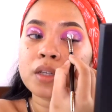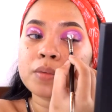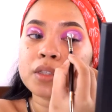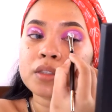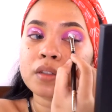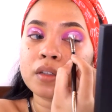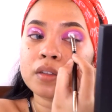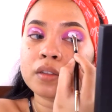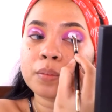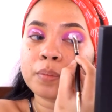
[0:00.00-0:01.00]
I'm just
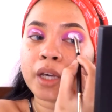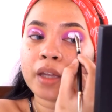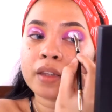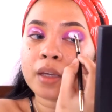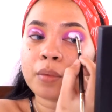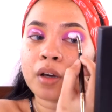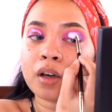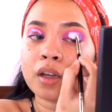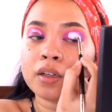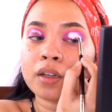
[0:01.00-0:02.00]
going to pat them
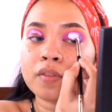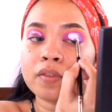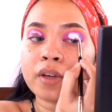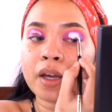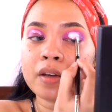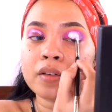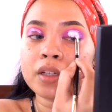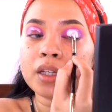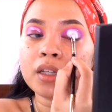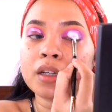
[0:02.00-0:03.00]
on
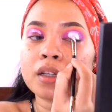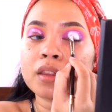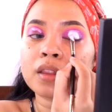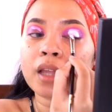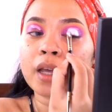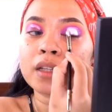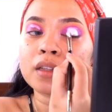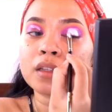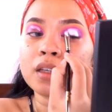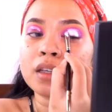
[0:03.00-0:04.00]
very
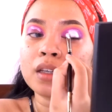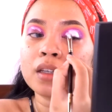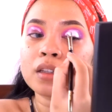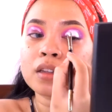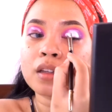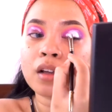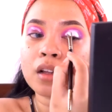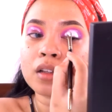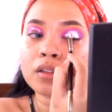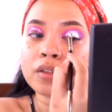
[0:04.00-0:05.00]
lightly.
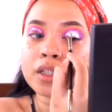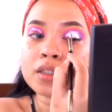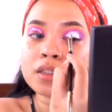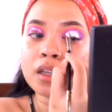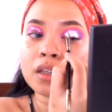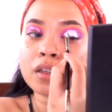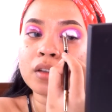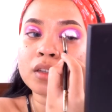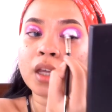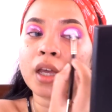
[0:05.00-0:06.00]
Always take your
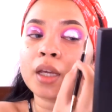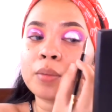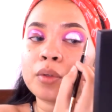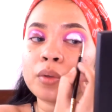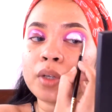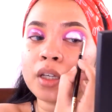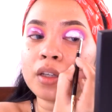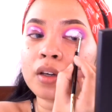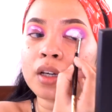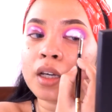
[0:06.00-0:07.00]
time doing
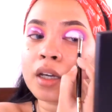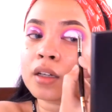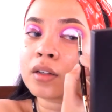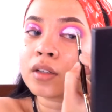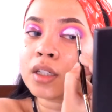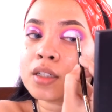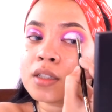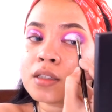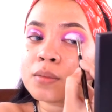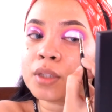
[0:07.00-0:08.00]
your cut
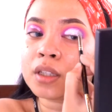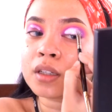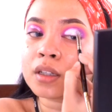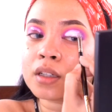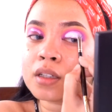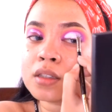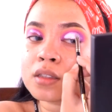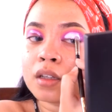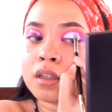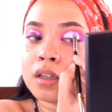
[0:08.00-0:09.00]
crease because
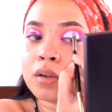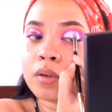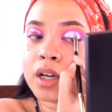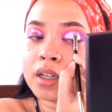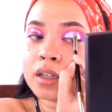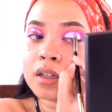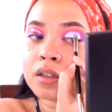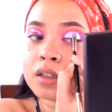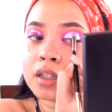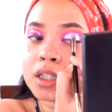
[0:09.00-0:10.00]
you want a
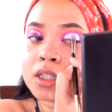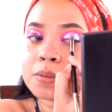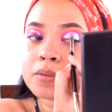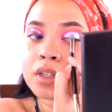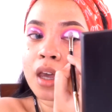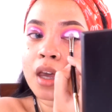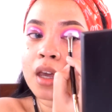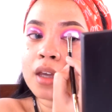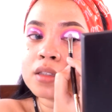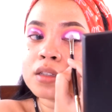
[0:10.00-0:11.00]
crisp
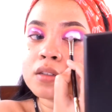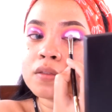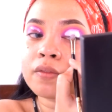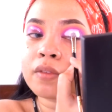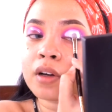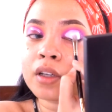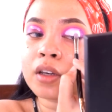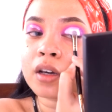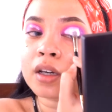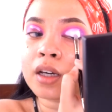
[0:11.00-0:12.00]
edge for
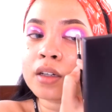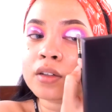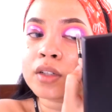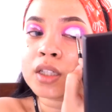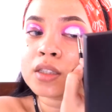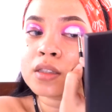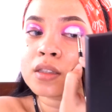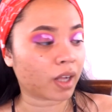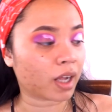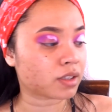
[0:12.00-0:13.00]
your cut crease.
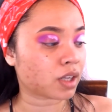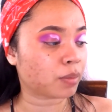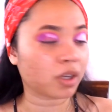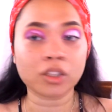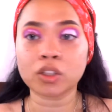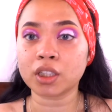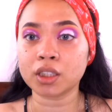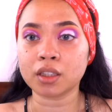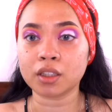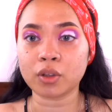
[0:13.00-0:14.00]
So I'm going to
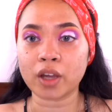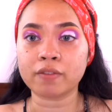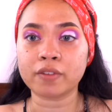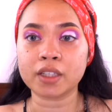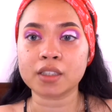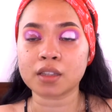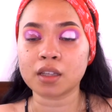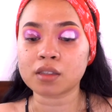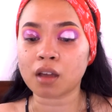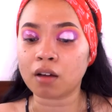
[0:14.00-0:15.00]
continue and finish
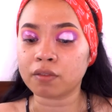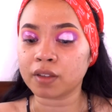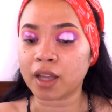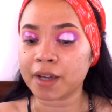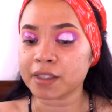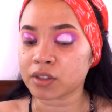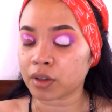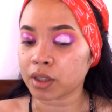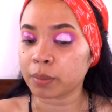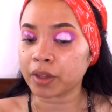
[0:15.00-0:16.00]
this offline.
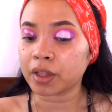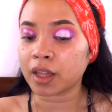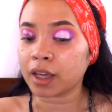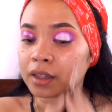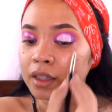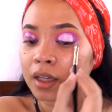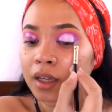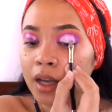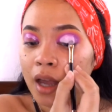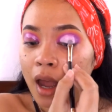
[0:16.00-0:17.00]
Sorry about the lighting,
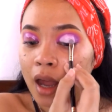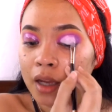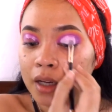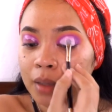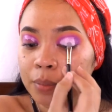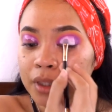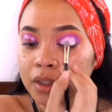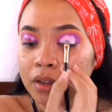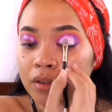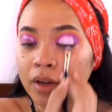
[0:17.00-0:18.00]
and I'll
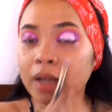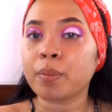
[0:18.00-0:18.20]
be right